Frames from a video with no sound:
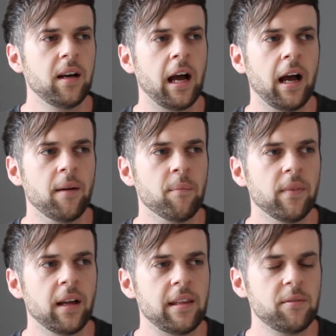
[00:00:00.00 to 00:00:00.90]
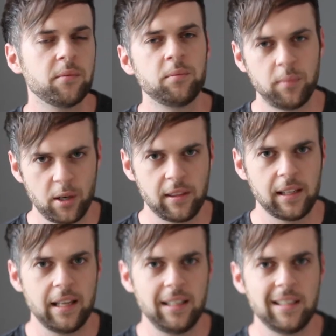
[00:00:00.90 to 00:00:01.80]
And they were both
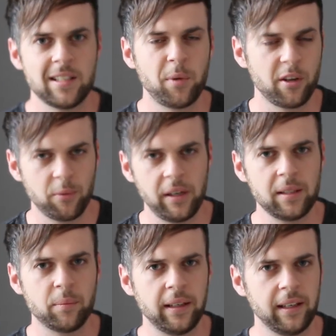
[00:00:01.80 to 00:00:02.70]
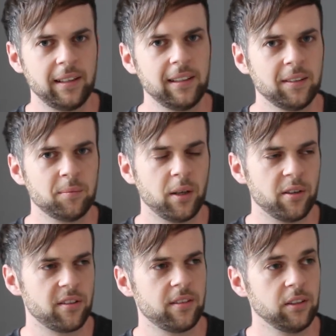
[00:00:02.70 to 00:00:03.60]
ladies, both wearing pink,
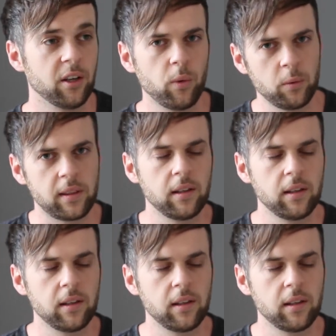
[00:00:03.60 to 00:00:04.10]
both, you know, one